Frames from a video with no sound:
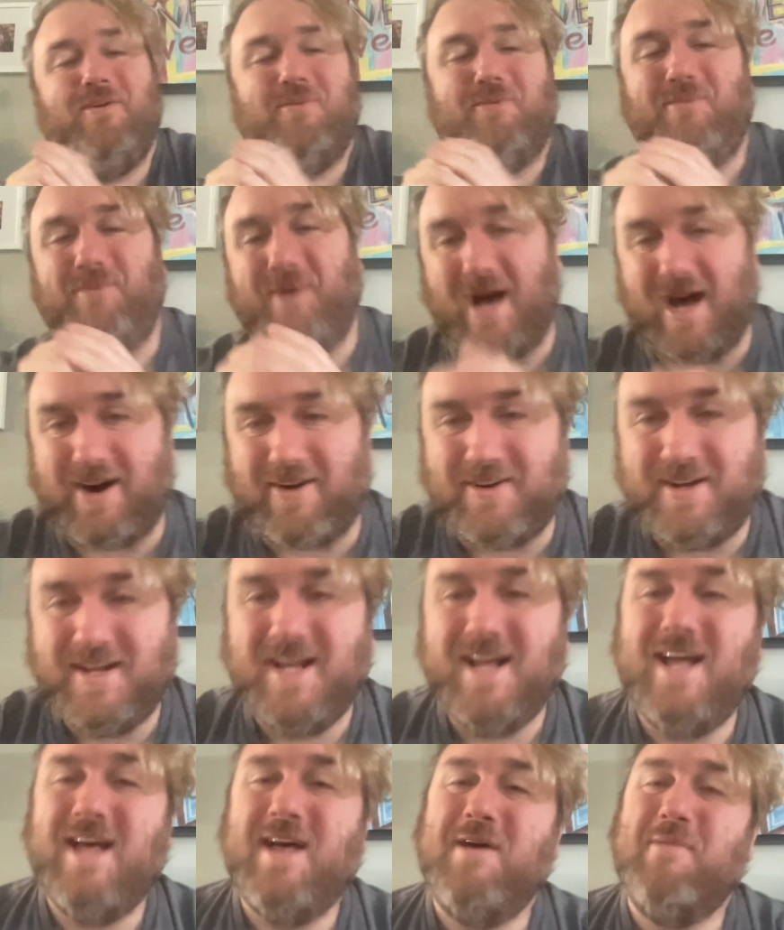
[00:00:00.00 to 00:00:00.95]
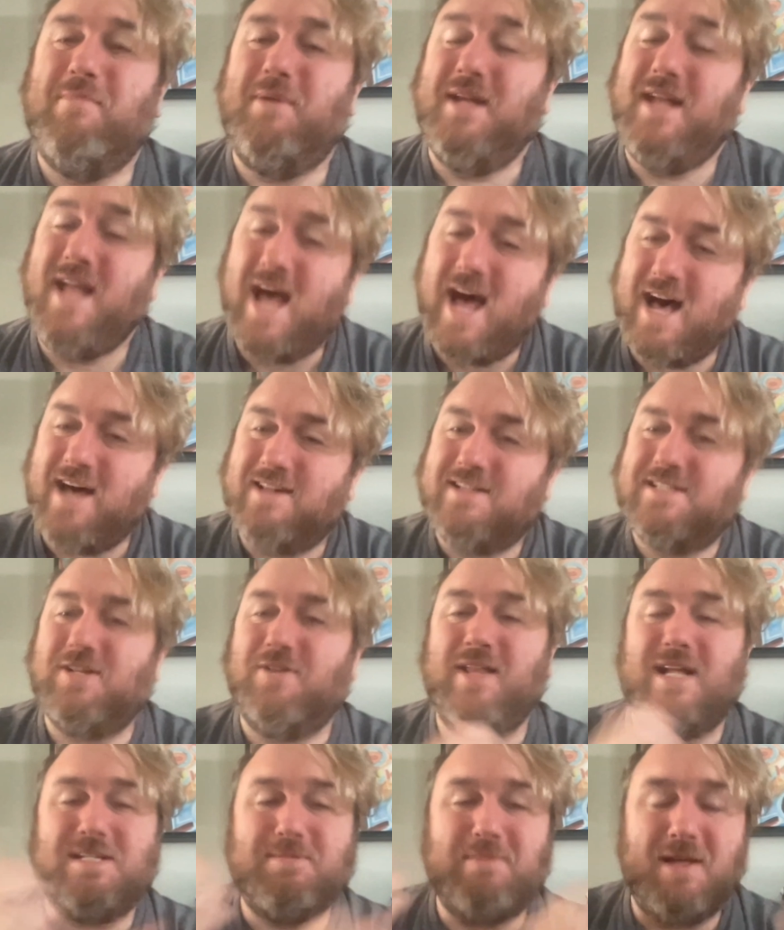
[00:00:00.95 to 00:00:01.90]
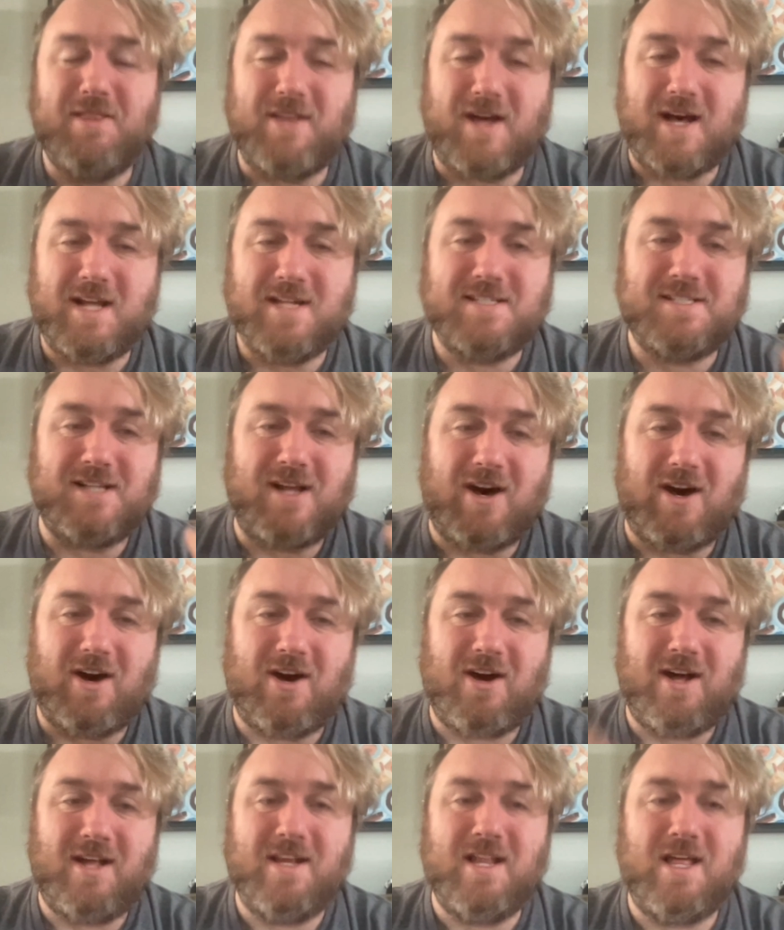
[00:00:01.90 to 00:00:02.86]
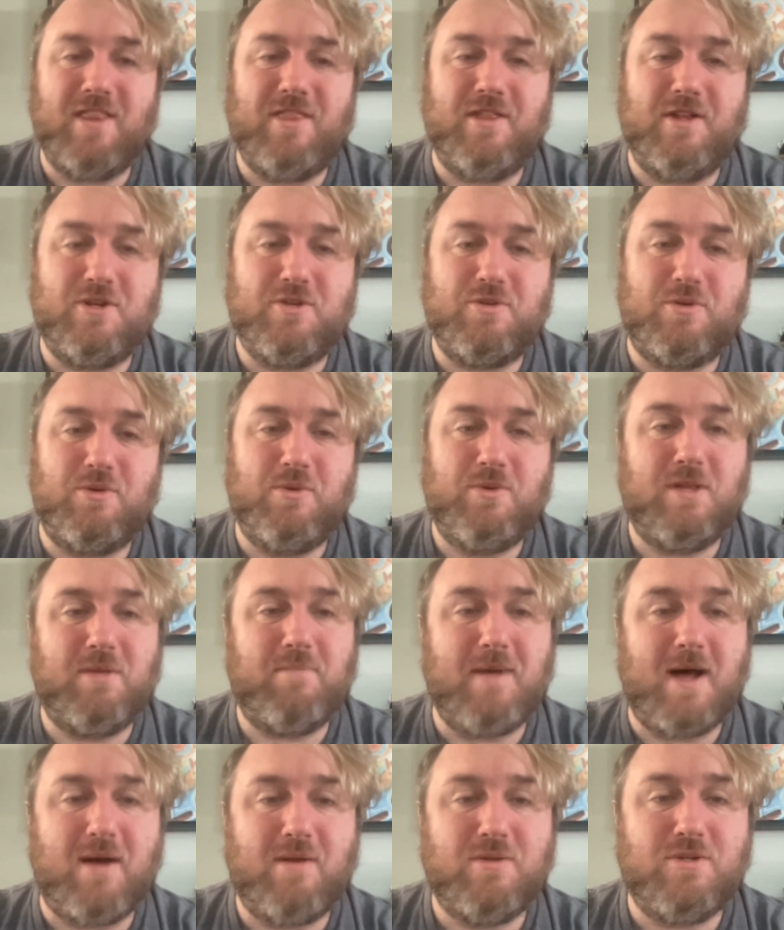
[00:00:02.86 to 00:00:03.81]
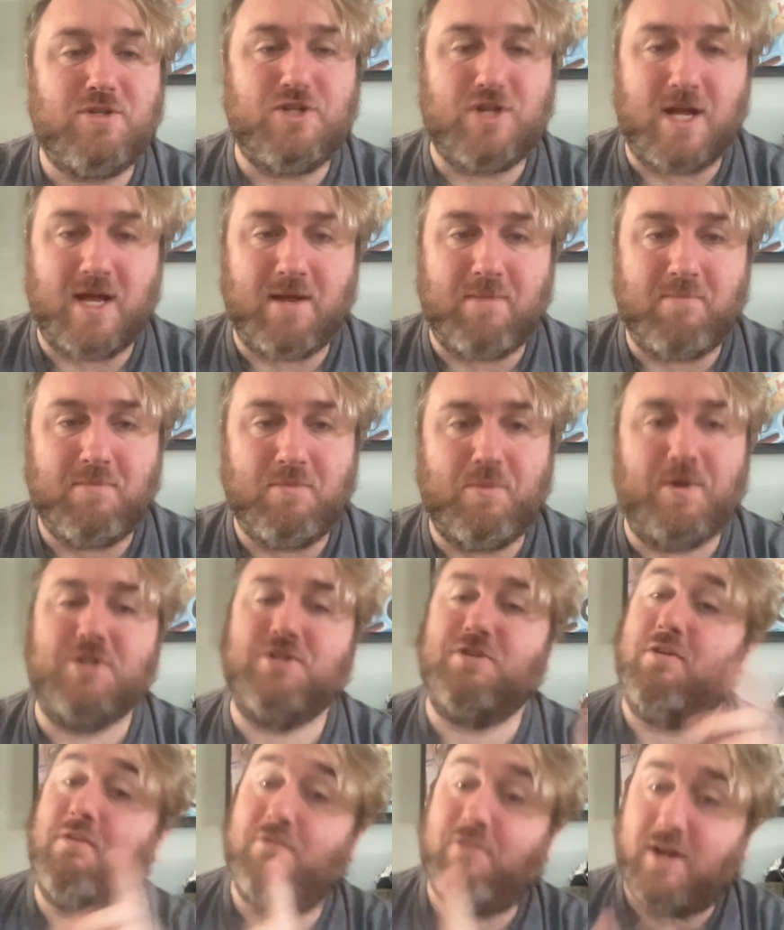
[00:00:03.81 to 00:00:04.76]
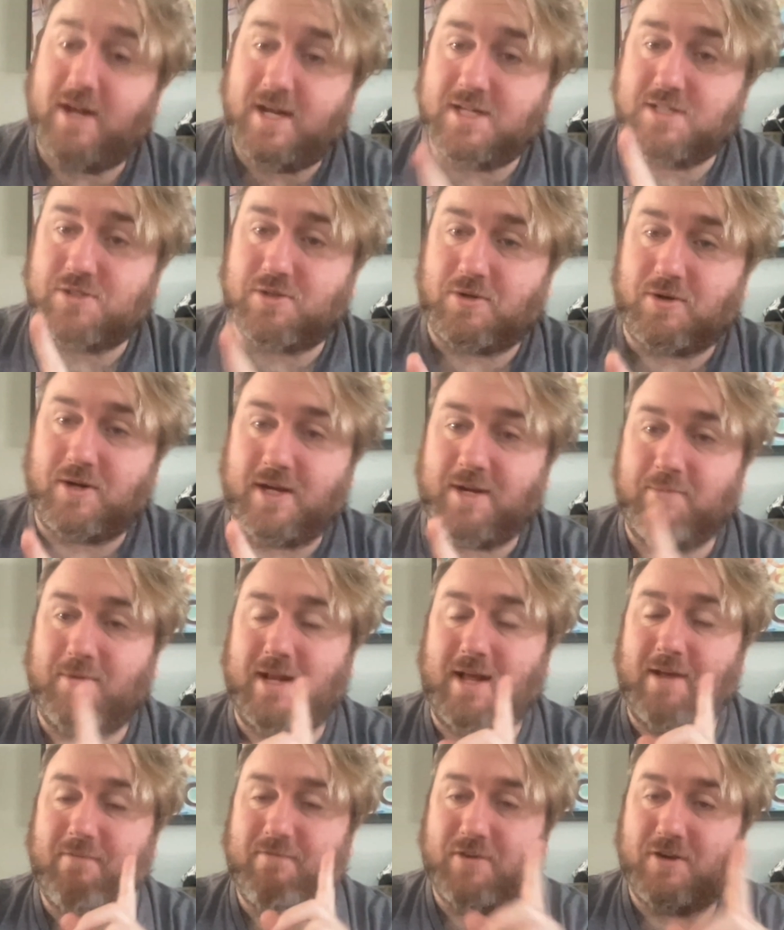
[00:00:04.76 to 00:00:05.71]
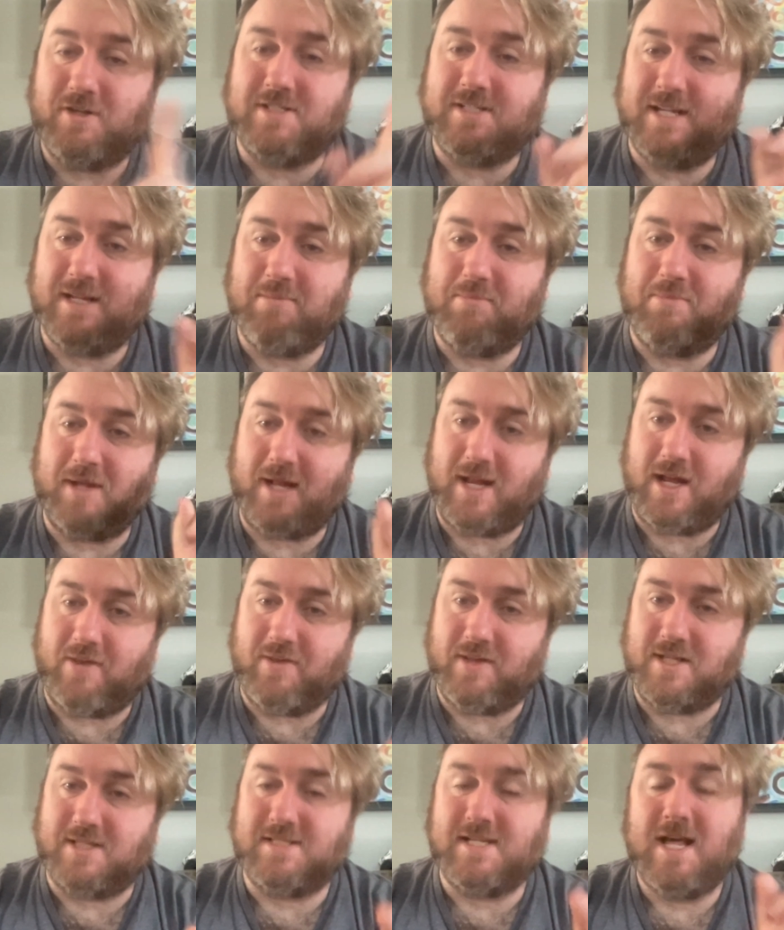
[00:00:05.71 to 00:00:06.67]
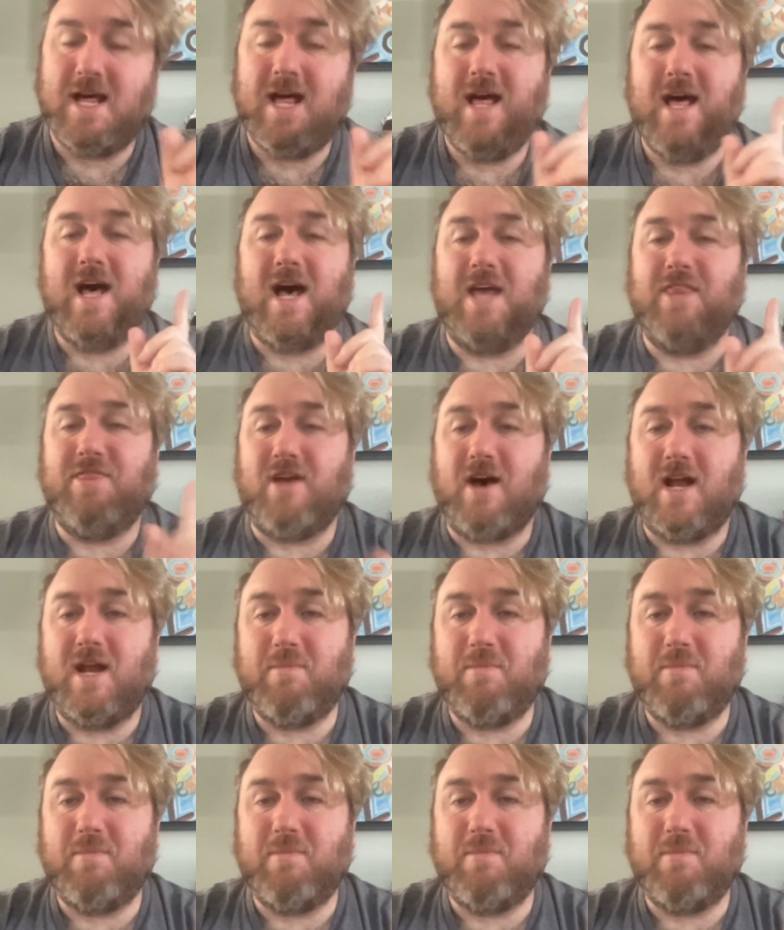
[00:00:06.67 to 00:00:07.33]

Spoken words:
Wow. But yeah, so that's my thoughts on The Truth About Jim, which, funny story, when I first hit play on this, I thought